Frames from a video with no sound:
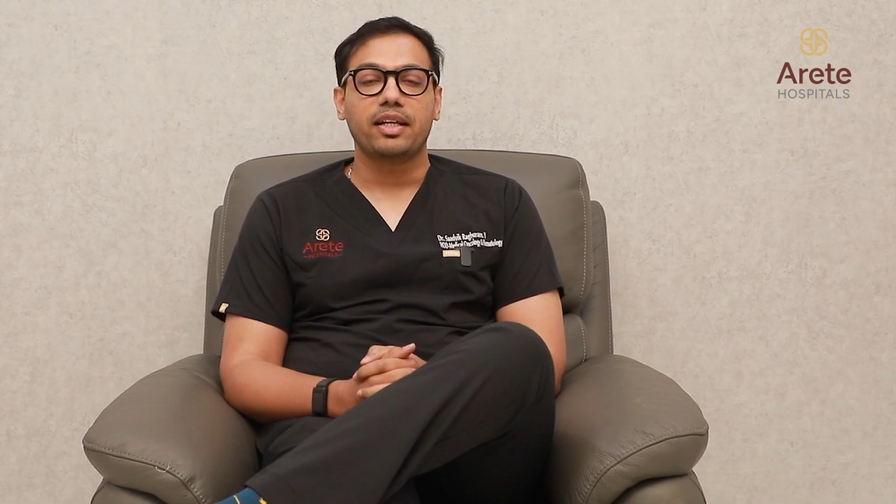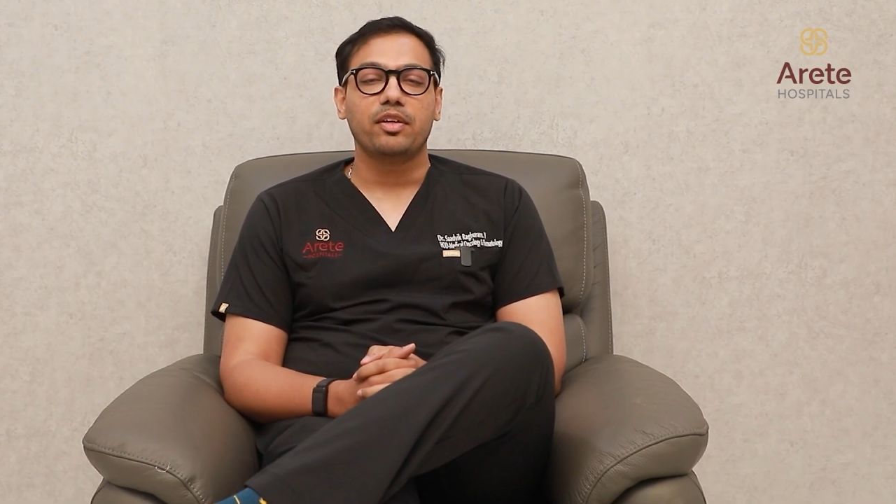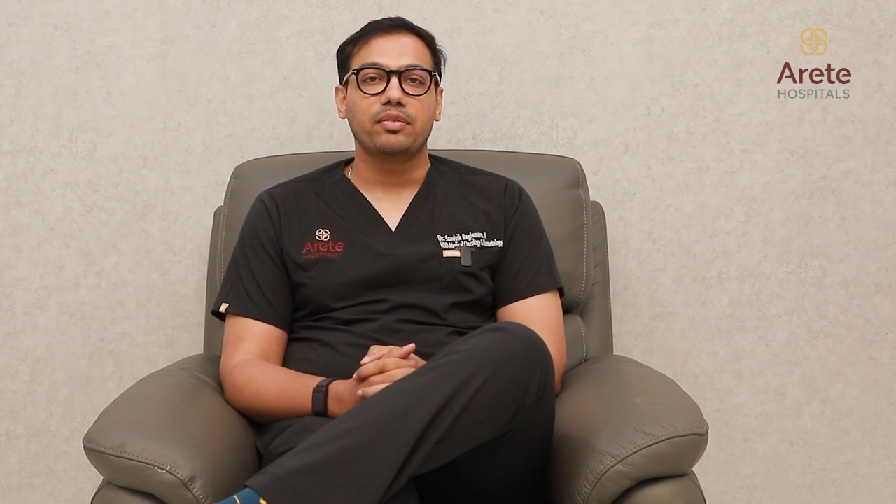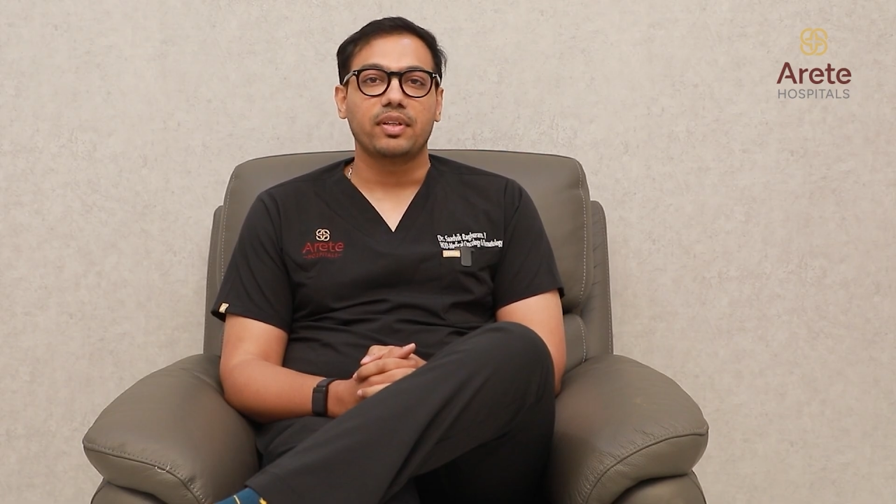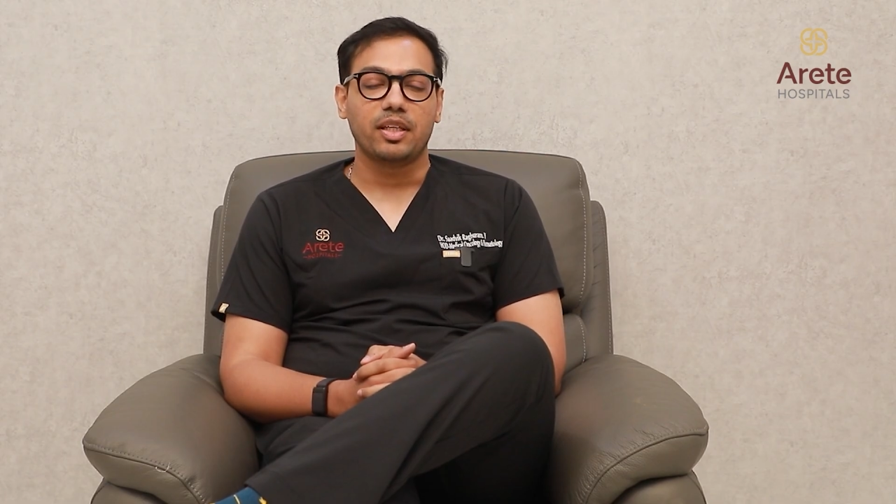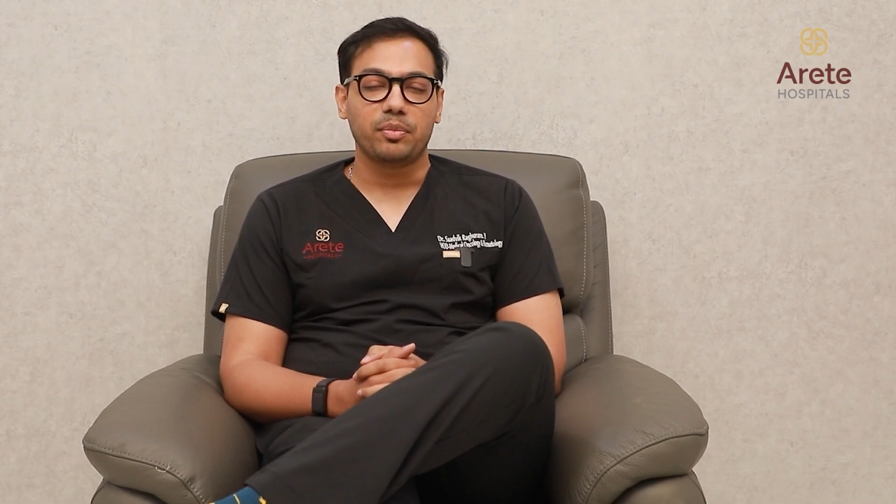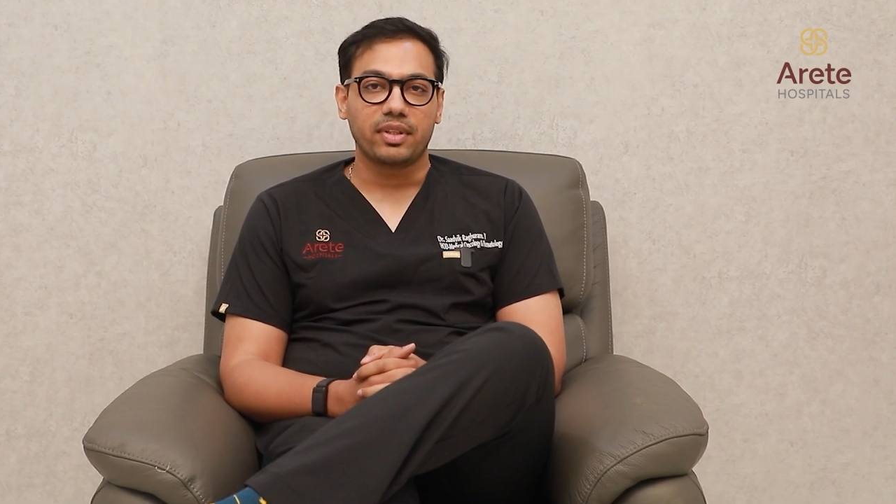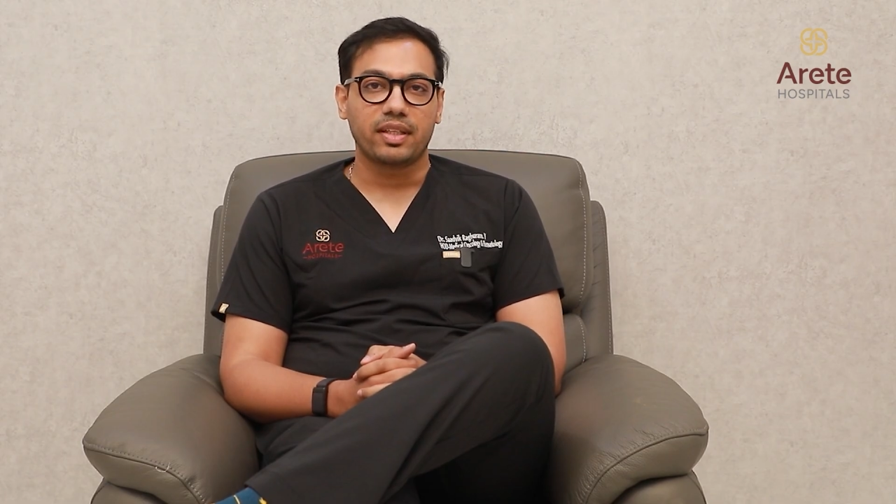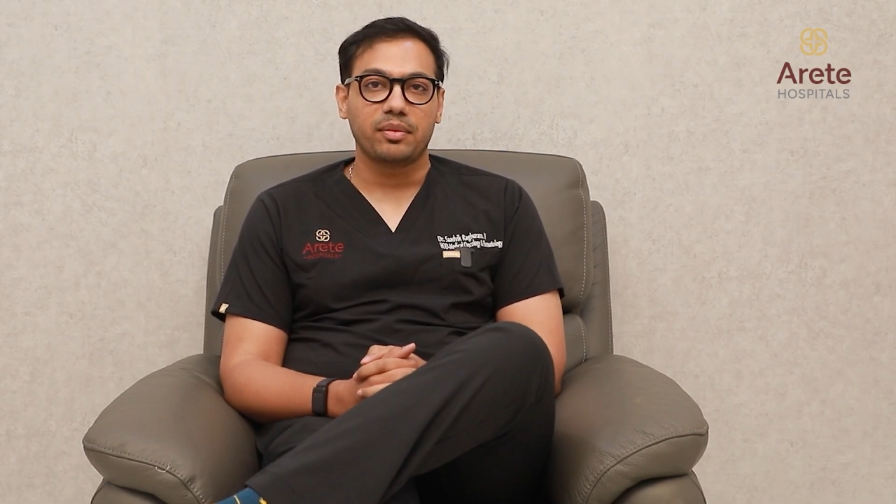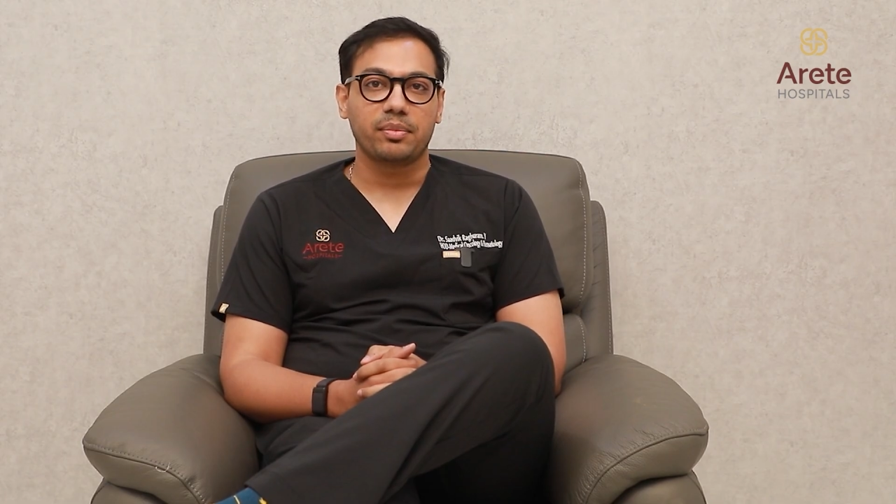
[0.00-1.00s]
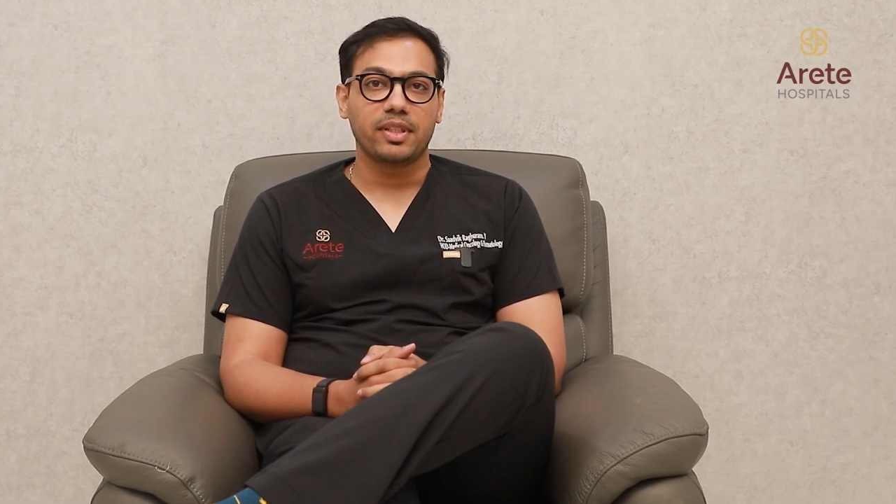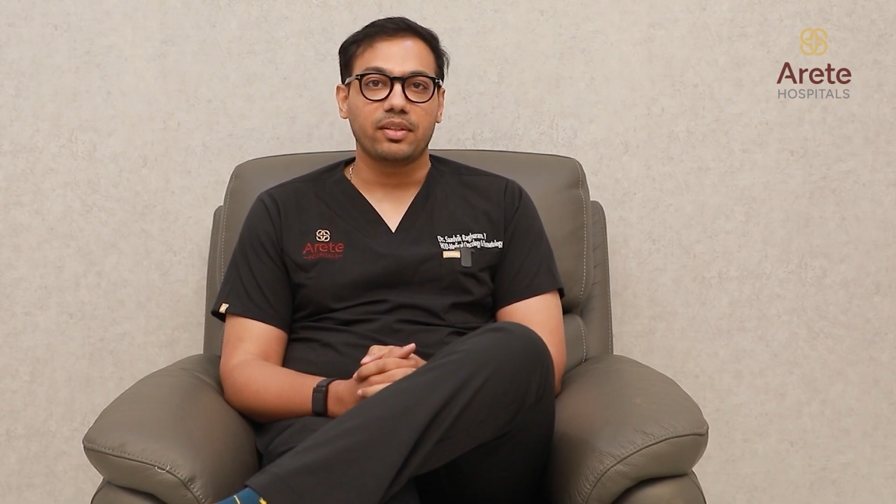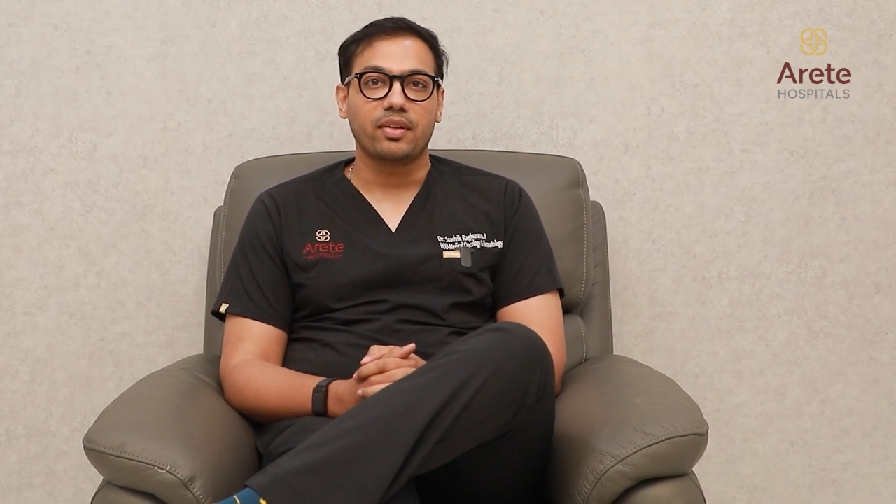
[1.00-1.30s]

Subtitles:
kind of a chemotherapy